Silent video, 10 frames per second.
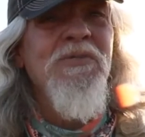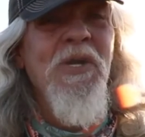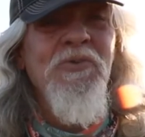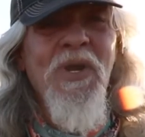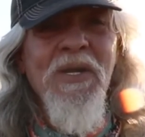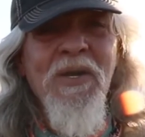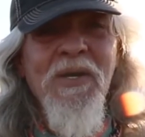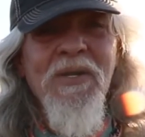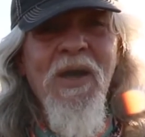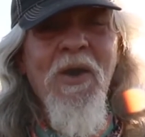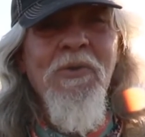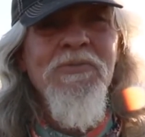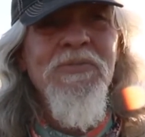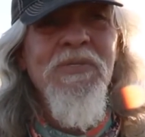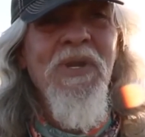I trained hunting dogs,
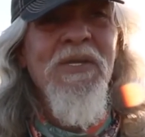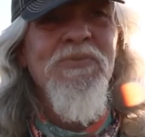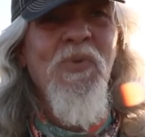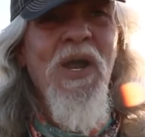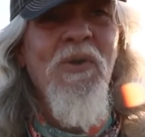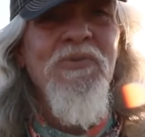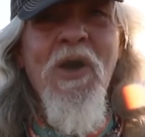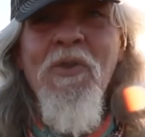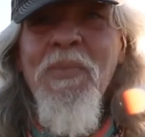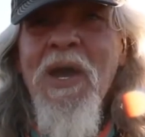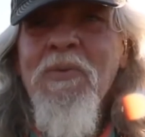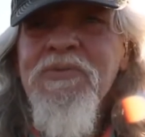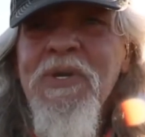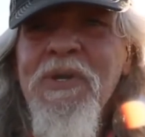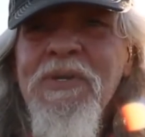and that's what I was all about, was hunting